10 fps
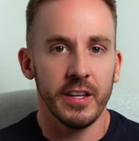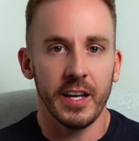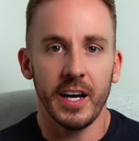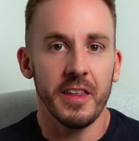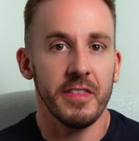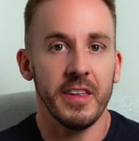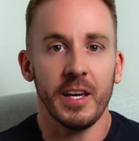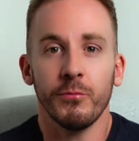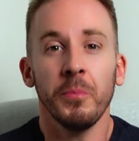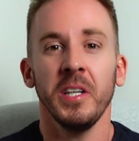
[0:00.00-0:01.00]
that I think
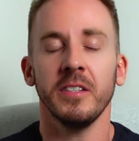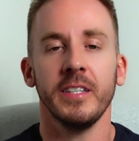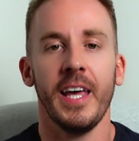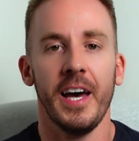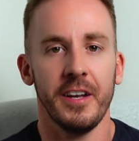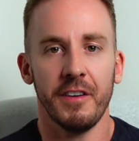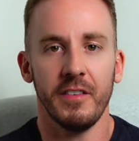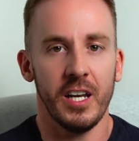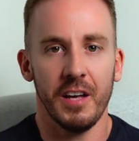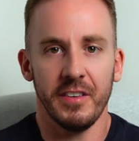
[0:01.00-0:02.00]
probably doesn't get enough
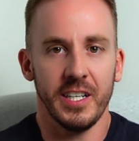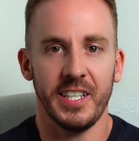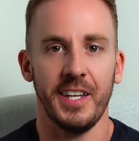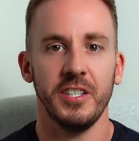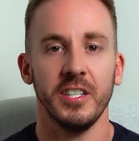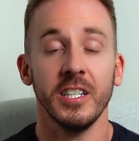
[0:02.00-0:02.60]
love and attention,